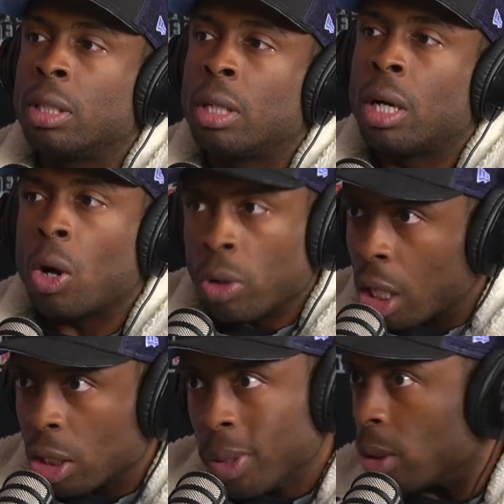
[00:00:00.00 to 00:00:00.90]
Oh
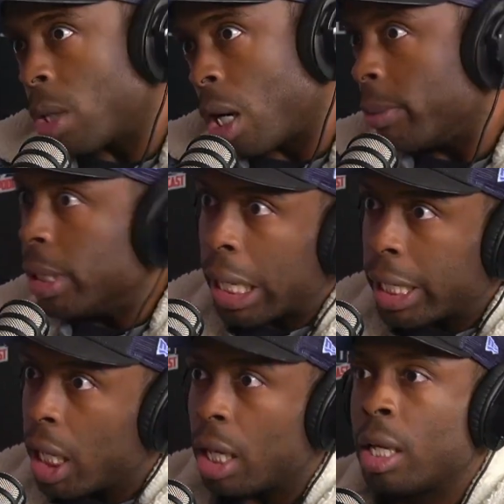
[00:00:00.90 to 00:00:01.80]
no, you ain't gonna talk to me like
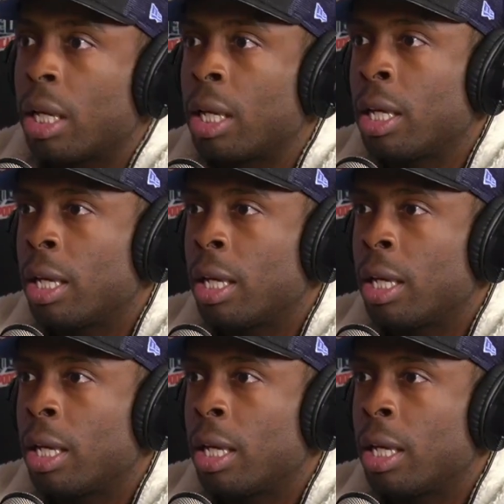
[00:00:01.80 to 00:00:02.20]
that.